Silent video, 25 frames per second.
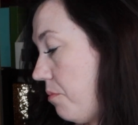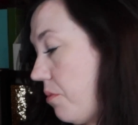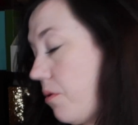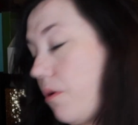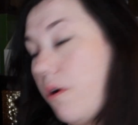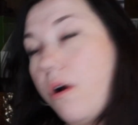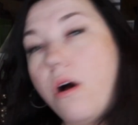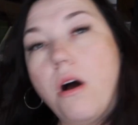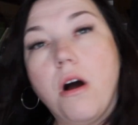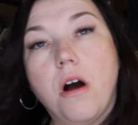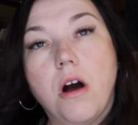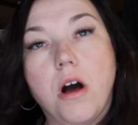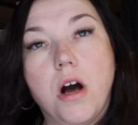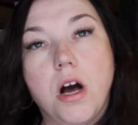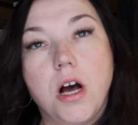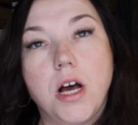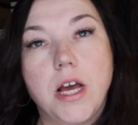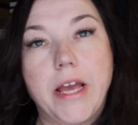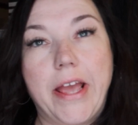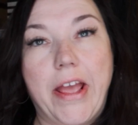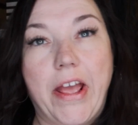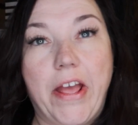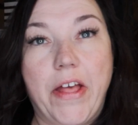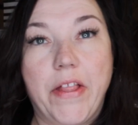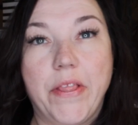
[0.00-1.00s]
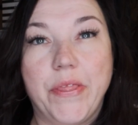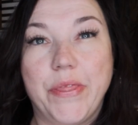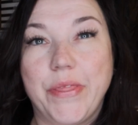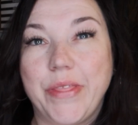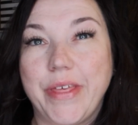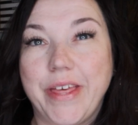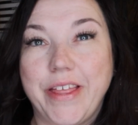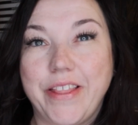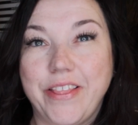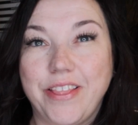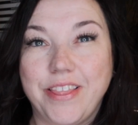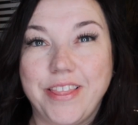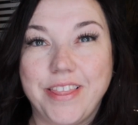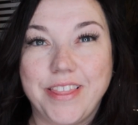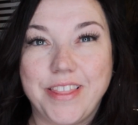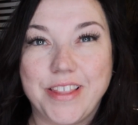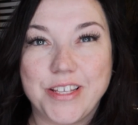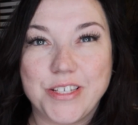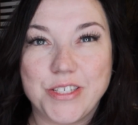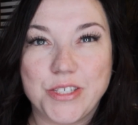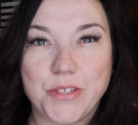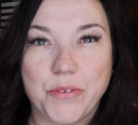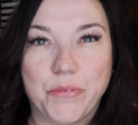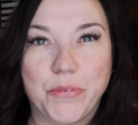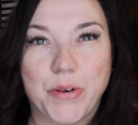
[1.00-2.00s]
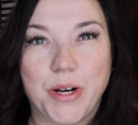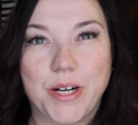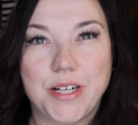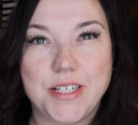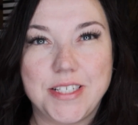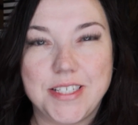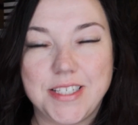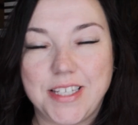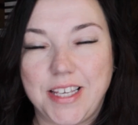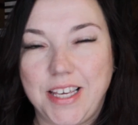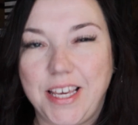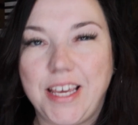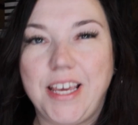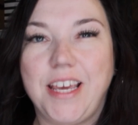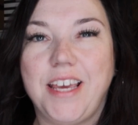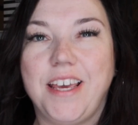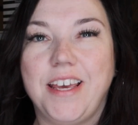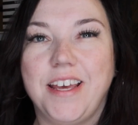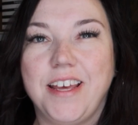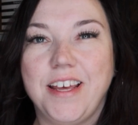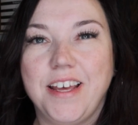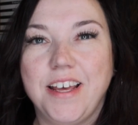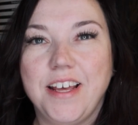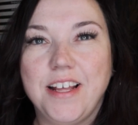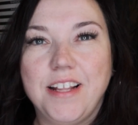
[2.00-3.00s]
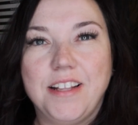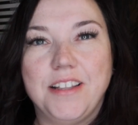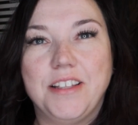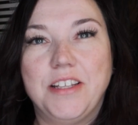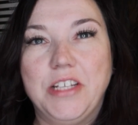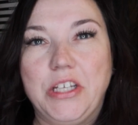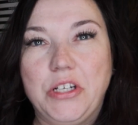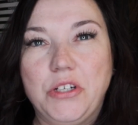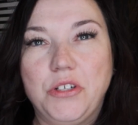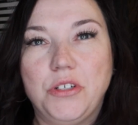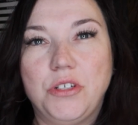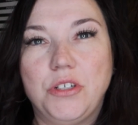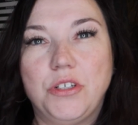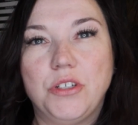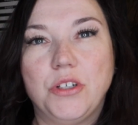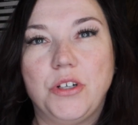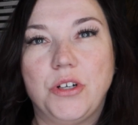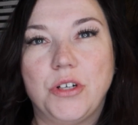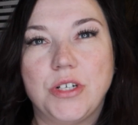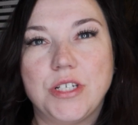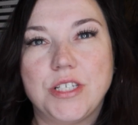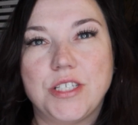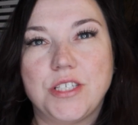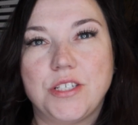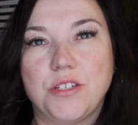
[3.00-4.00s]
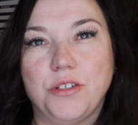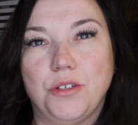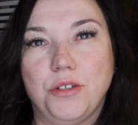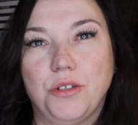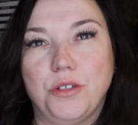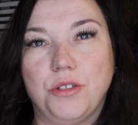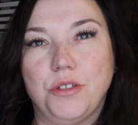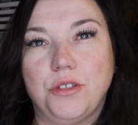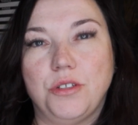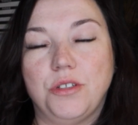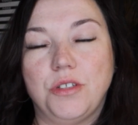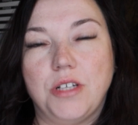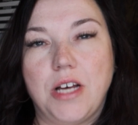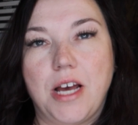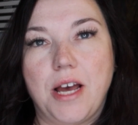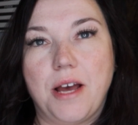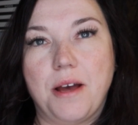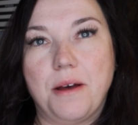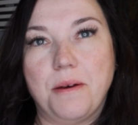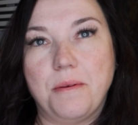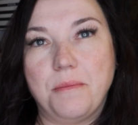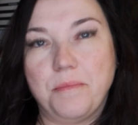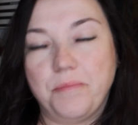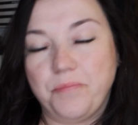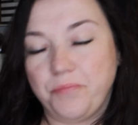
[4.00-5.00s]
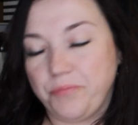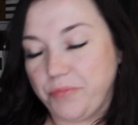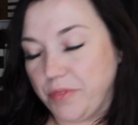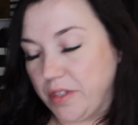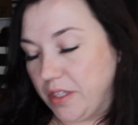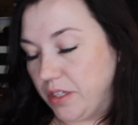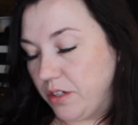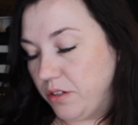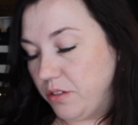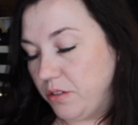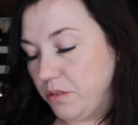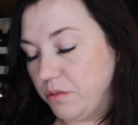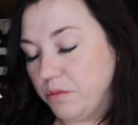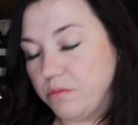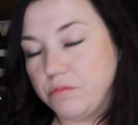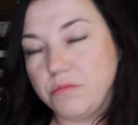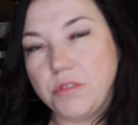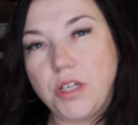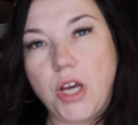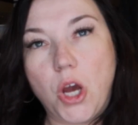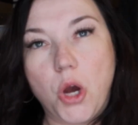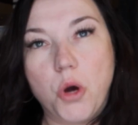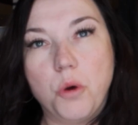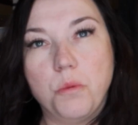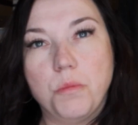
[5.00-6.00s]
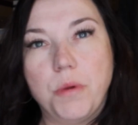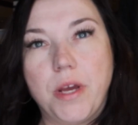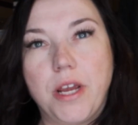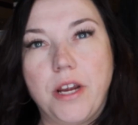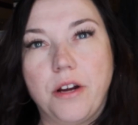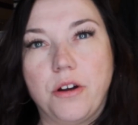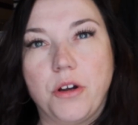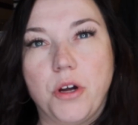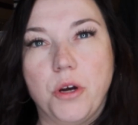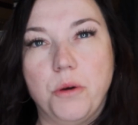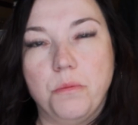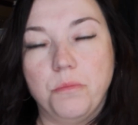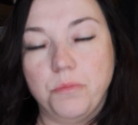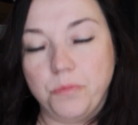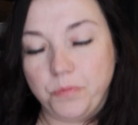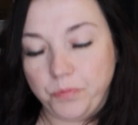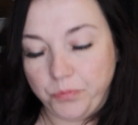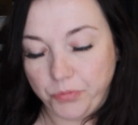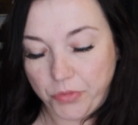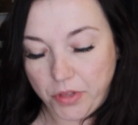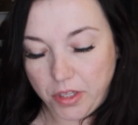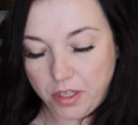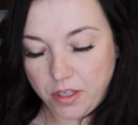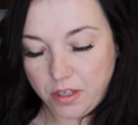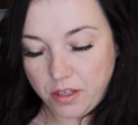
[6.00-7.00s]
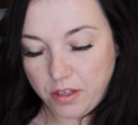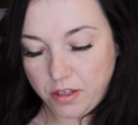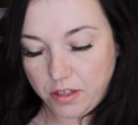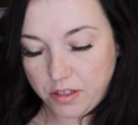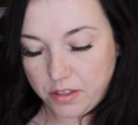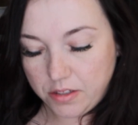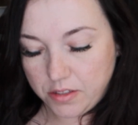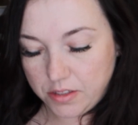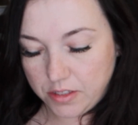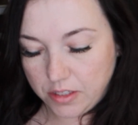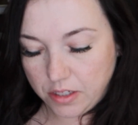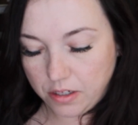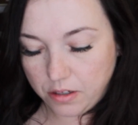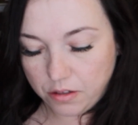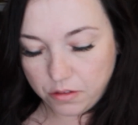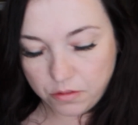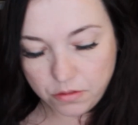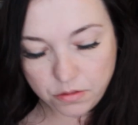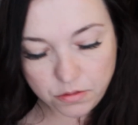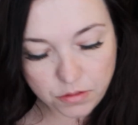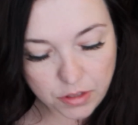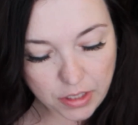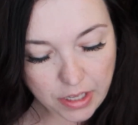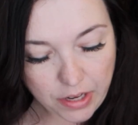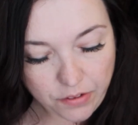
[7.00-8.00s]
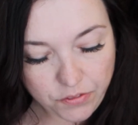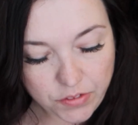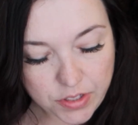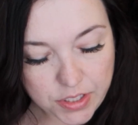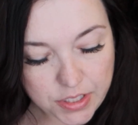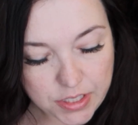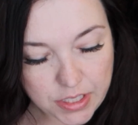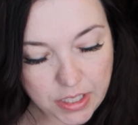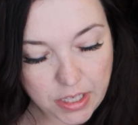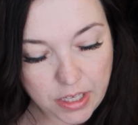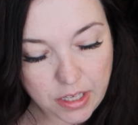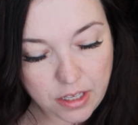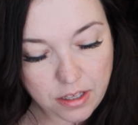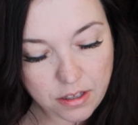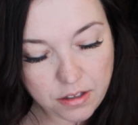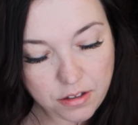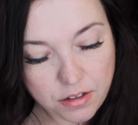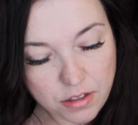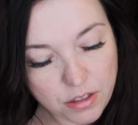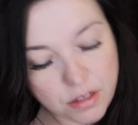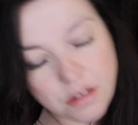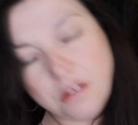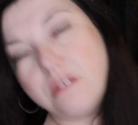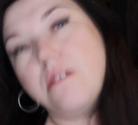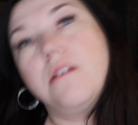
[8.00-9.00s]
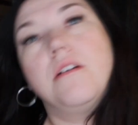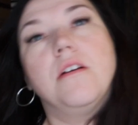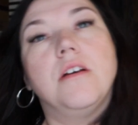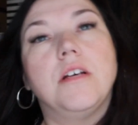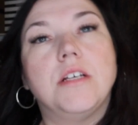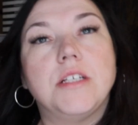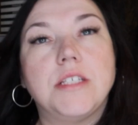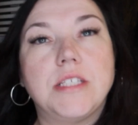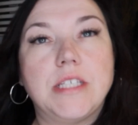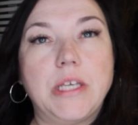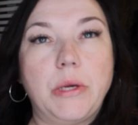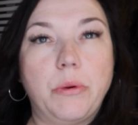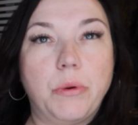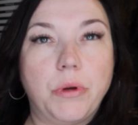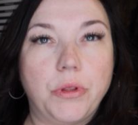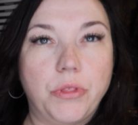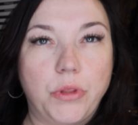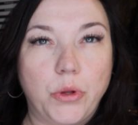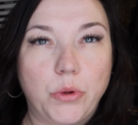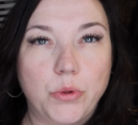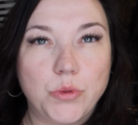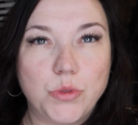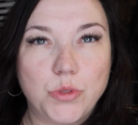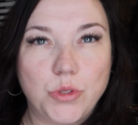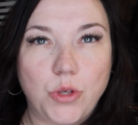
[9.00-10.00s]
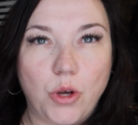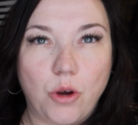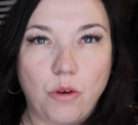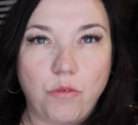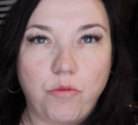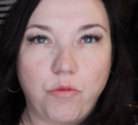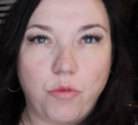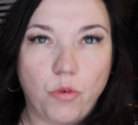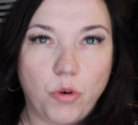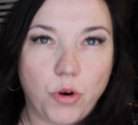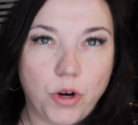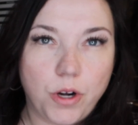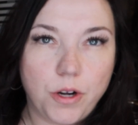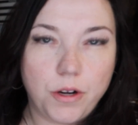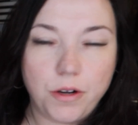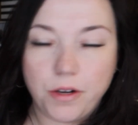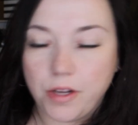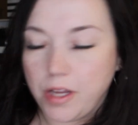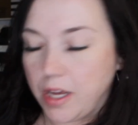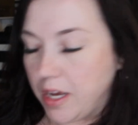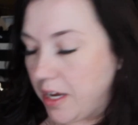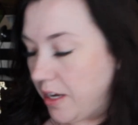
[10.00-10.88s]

bra, and then the Swarovski little crystal little comb, hair comb. So I have to see what those go for.